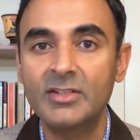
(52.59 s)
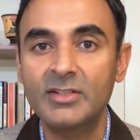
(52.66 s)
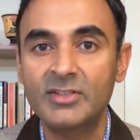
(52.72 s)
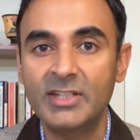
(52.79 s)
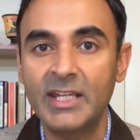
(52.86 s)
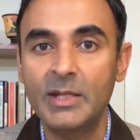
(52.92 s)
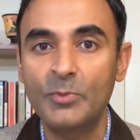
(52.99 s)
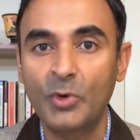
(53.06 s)

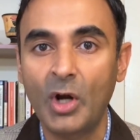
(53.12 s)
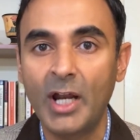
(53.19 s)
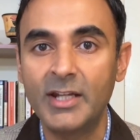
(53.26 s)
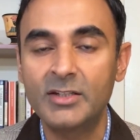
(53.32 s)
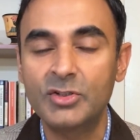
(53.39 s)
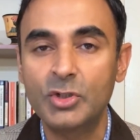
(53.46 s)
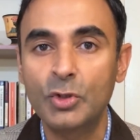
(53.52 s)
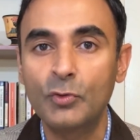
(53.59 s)
seem right,
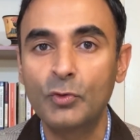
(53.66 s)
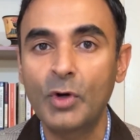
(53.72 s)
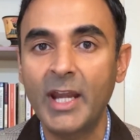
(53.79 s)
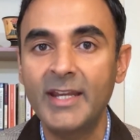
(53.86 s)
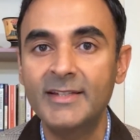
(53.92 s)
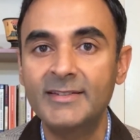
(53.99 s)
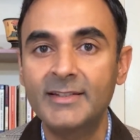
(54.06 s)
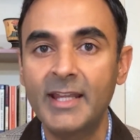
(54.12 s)
to
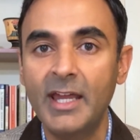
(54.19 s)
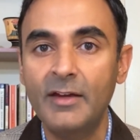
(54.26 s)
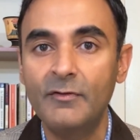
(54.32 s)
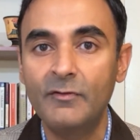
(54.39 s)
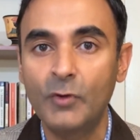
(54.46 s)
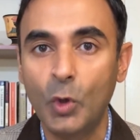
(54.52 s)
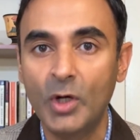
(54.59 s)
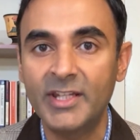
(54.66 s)
raise their
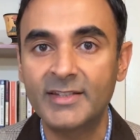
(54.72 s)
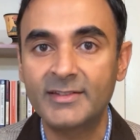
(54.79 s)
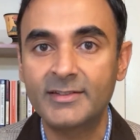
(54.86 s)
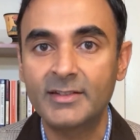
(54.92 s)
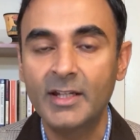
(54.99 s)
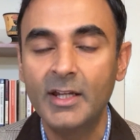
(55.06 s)
voice.